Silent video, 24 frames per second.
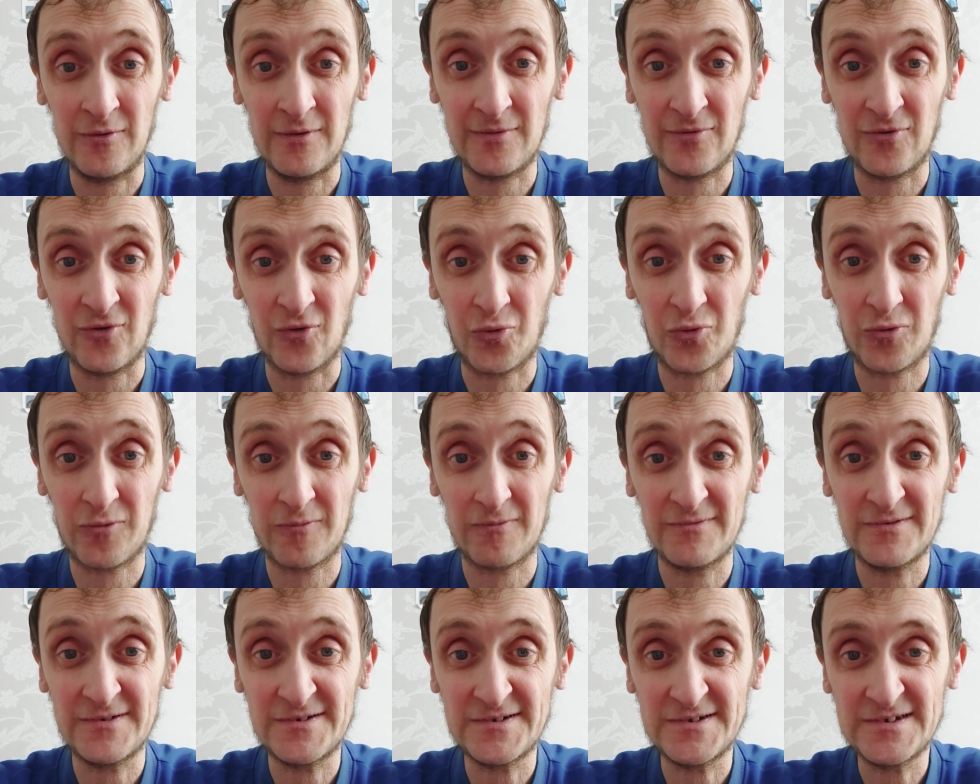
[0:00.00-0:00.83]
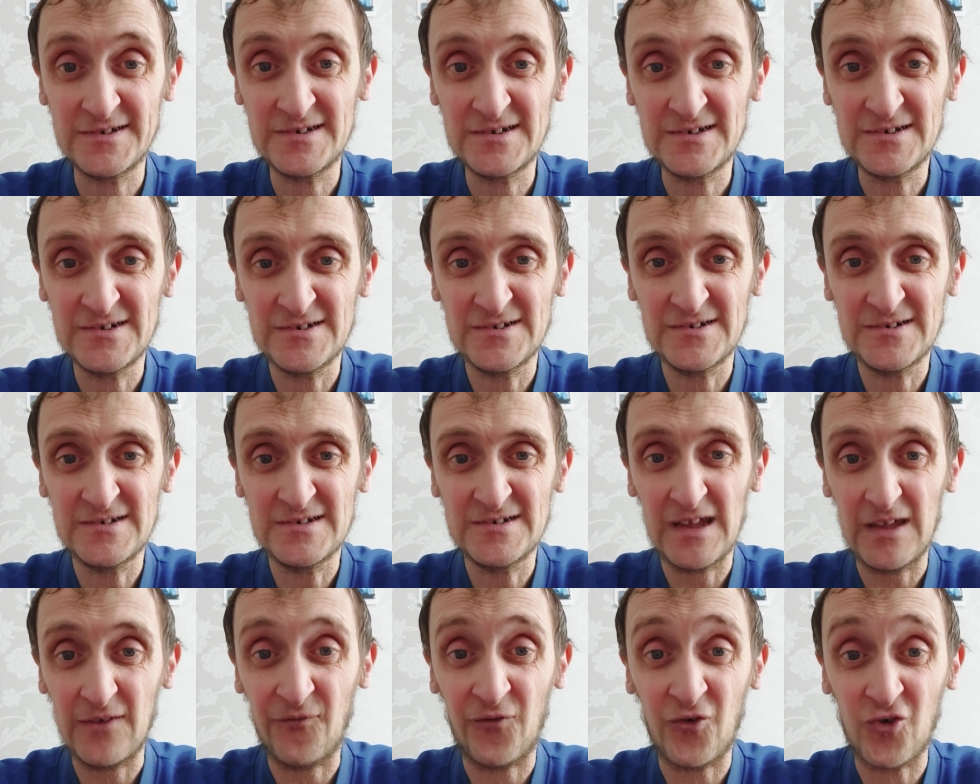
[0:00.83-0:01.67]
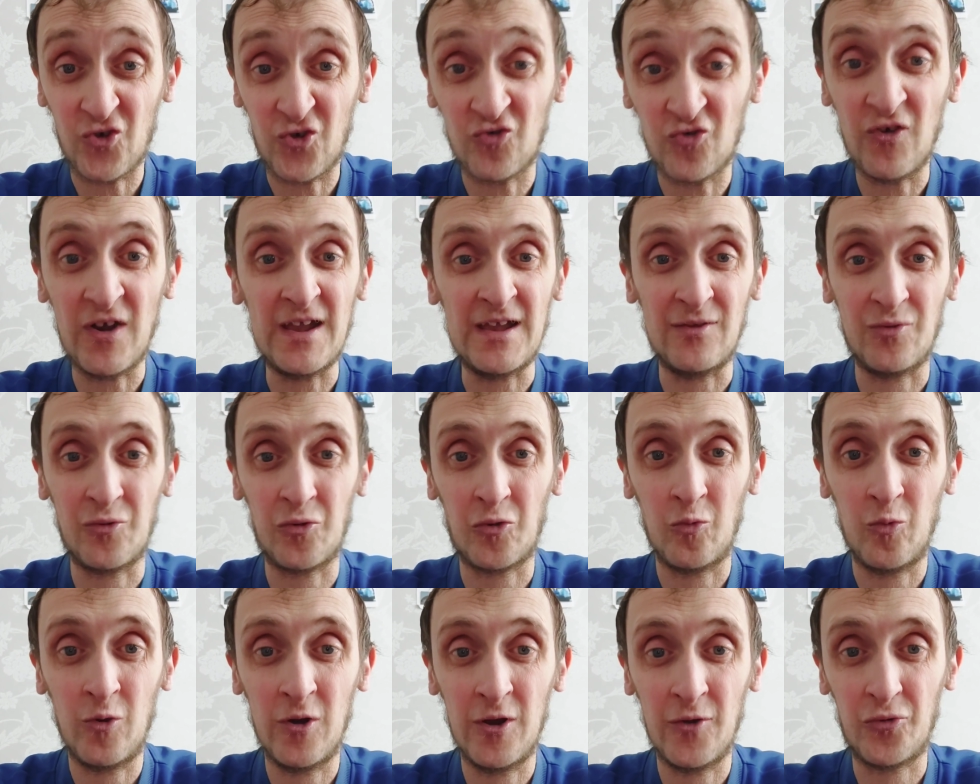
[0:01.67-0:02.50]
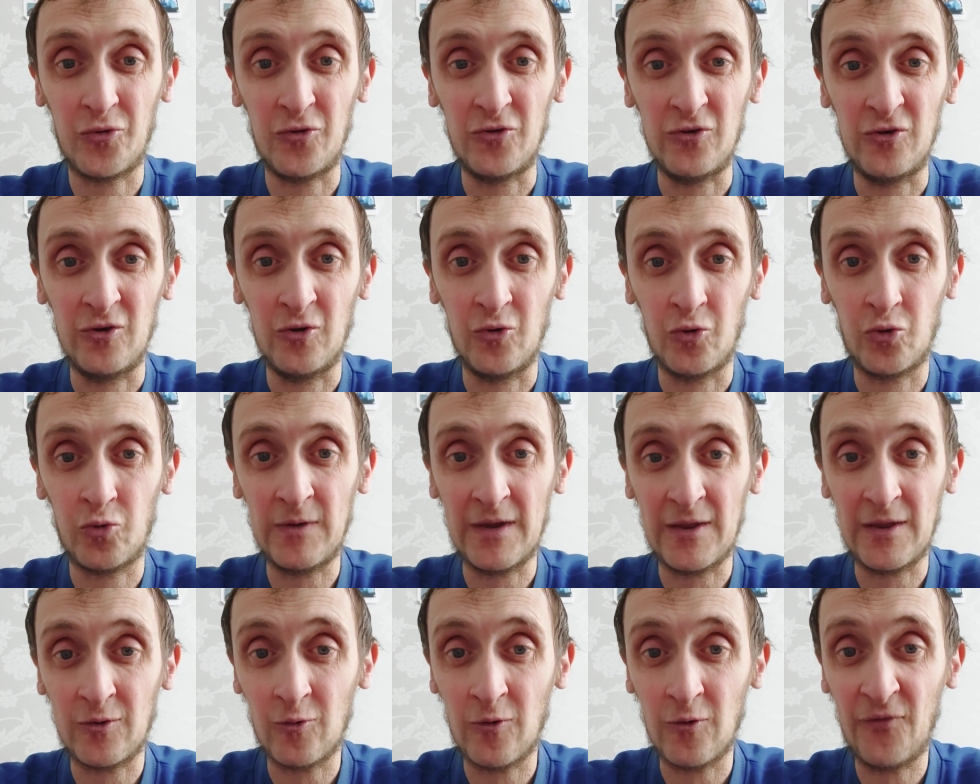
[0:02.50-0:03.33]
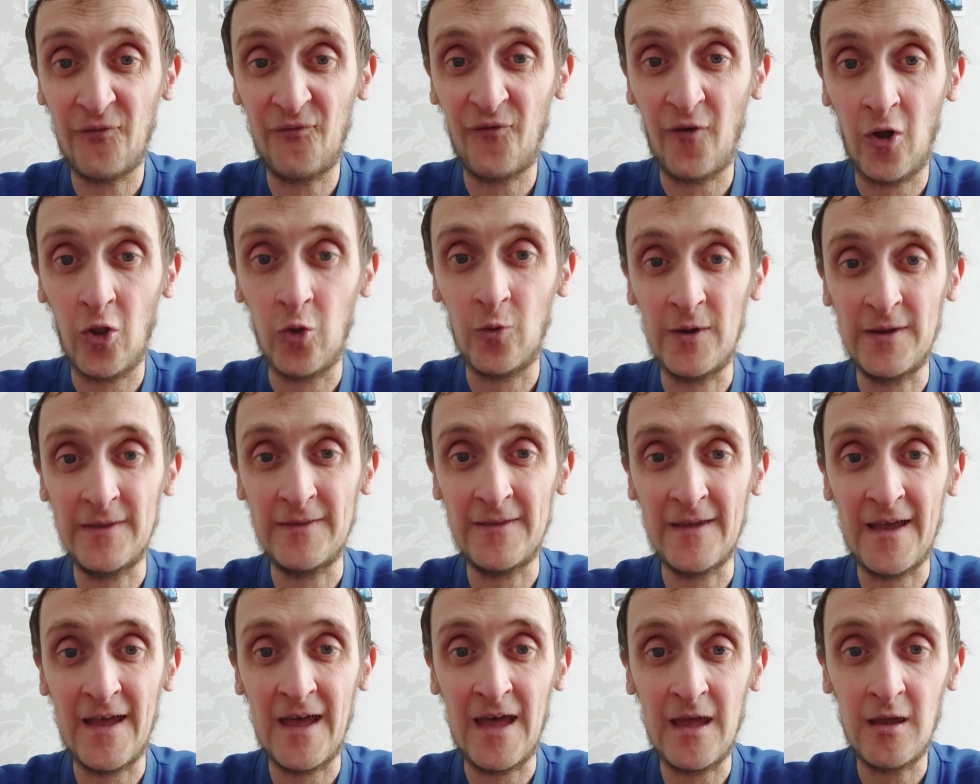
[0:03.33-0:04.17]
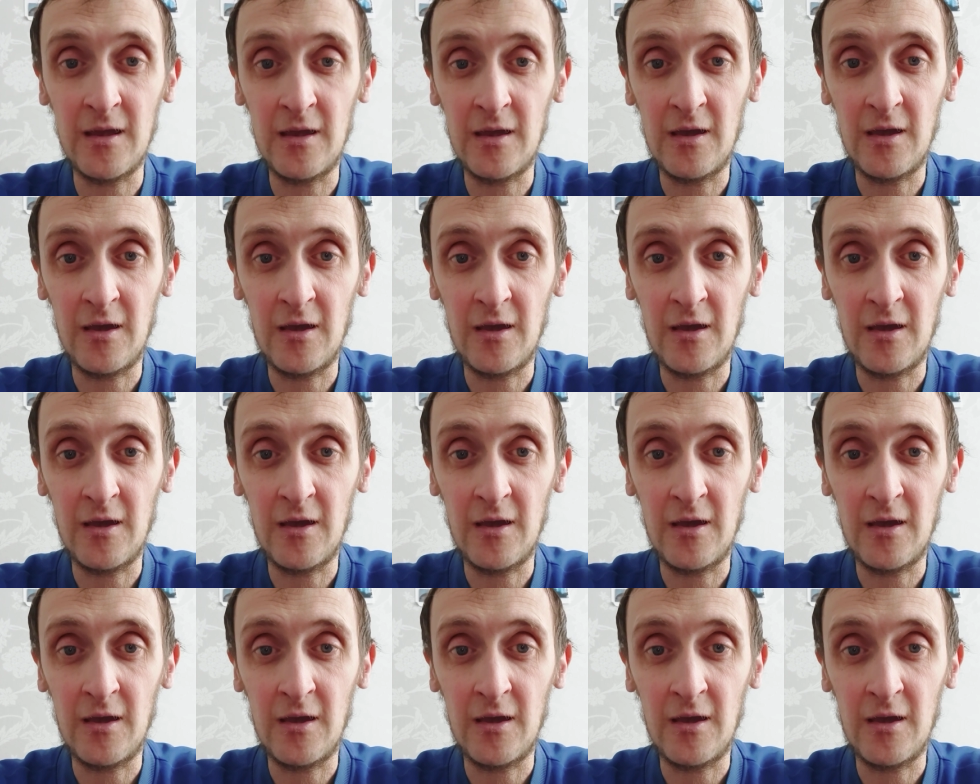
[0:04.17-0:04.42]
It's just frustrating is the word to use. We had a good following there.